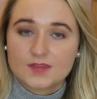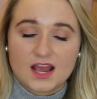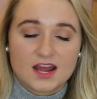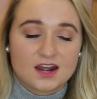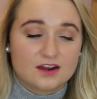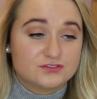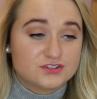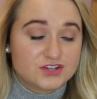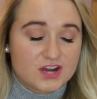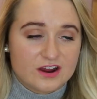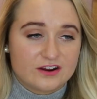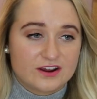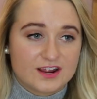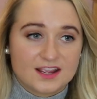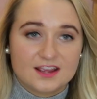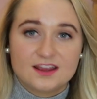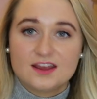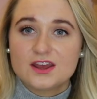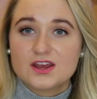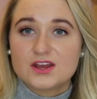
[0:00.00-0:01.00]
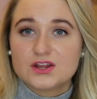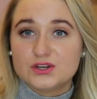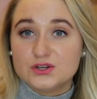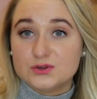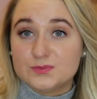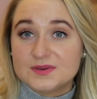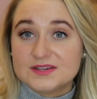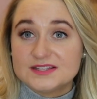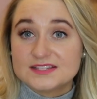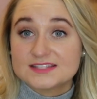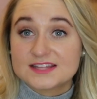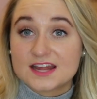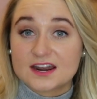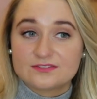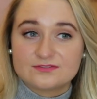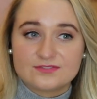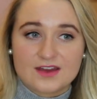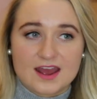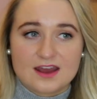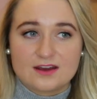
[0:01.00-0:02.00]
I love sharing new pieces that I
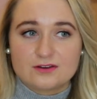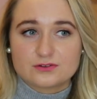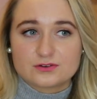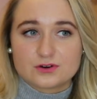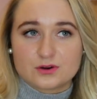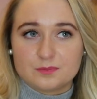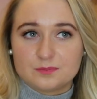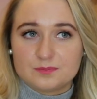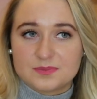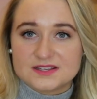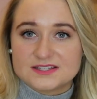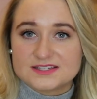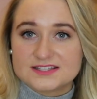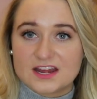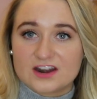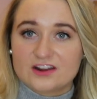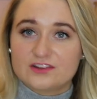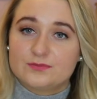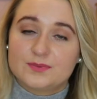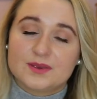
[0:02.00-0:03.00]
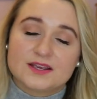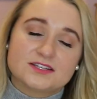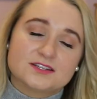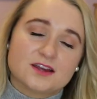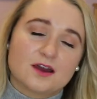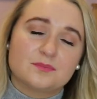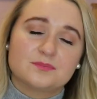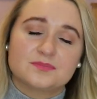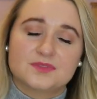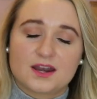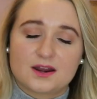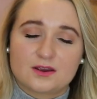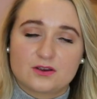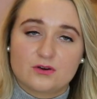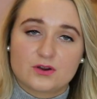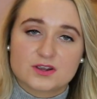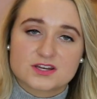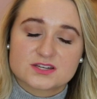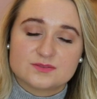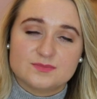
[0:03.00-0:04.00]
found or pieces that I've picked up that I'm
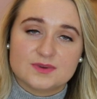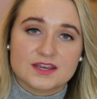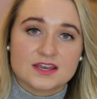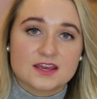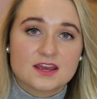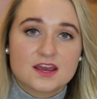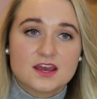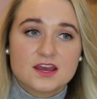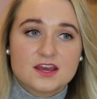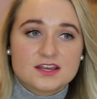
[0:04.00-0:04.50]
going to be